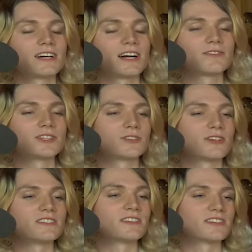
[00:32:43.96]
have
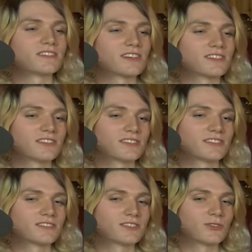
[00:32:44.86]
crazy dyslexia,
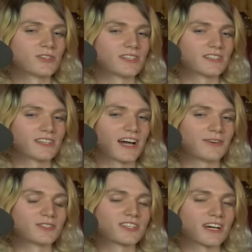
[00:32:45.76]
so I
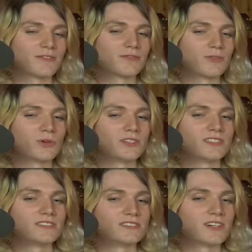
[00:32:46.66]
would just kind of
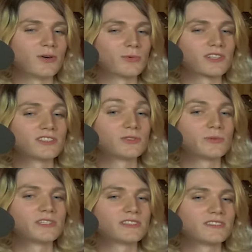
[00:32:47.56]
avoid homework a little
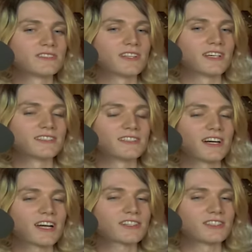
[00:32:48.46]
bit.
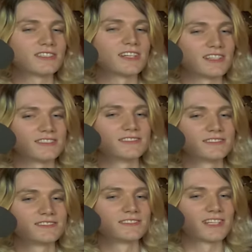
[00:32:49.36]
I got shit done.
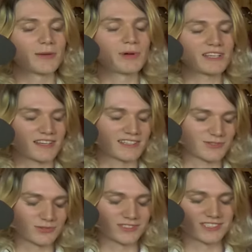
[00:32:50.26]
I passed high
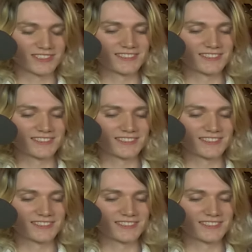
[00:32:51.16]
school and shit.